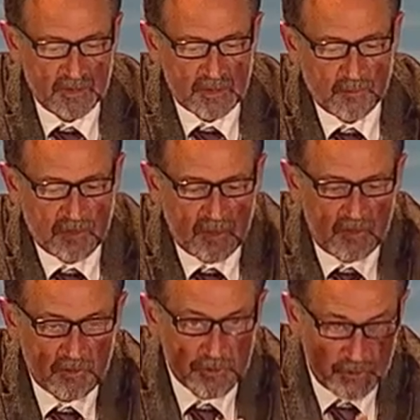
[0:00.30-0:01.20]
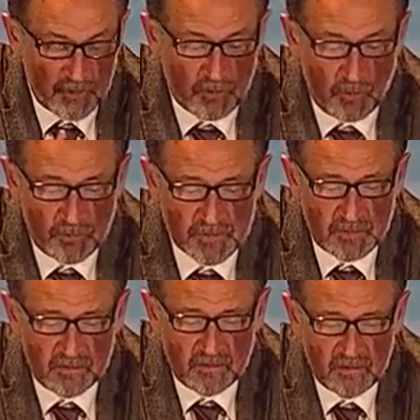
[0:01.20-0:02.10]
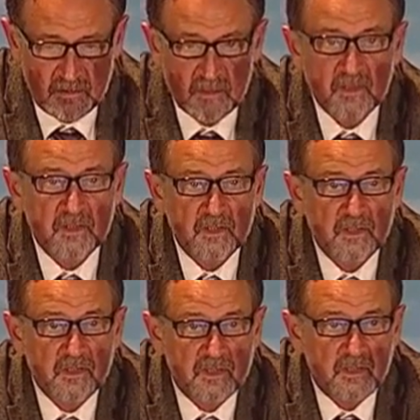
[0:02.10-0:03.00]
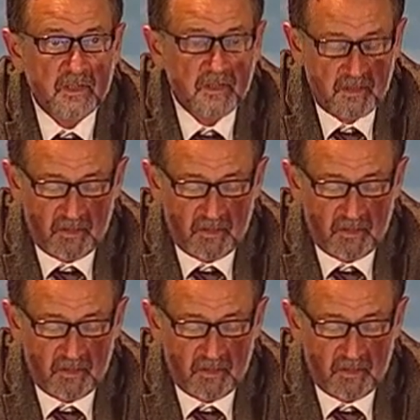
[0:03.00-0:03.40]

I'm talking about Dmitry Chernikhovskii,